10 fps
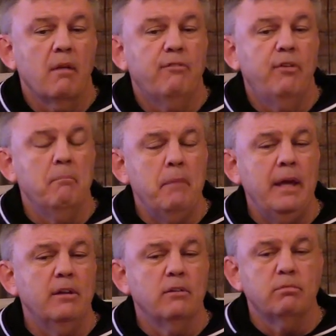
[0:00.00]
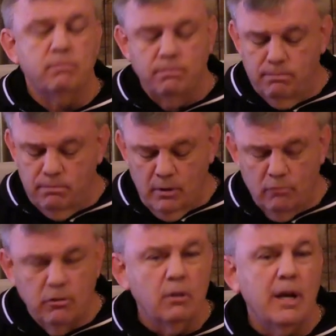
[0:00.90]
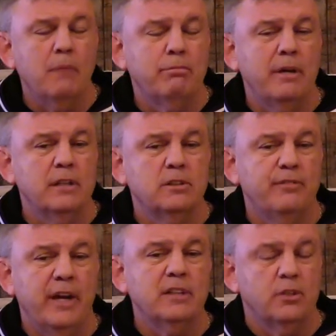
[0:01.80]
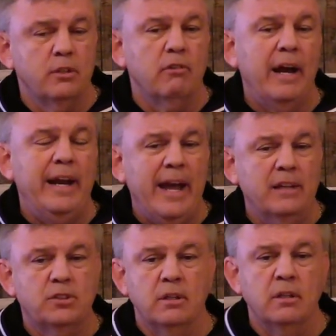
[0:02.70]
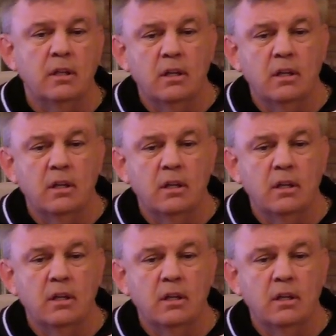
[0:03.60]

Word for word: for me, the, the real comprehensive answer, the right answer